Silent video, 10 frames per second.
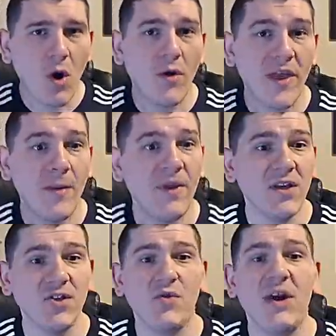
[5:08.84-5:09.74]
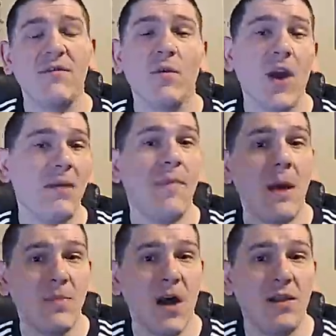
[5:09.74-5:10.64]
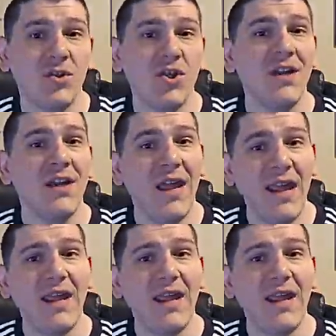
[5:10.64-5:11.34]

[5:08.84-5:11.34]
that because you have great map knowledge and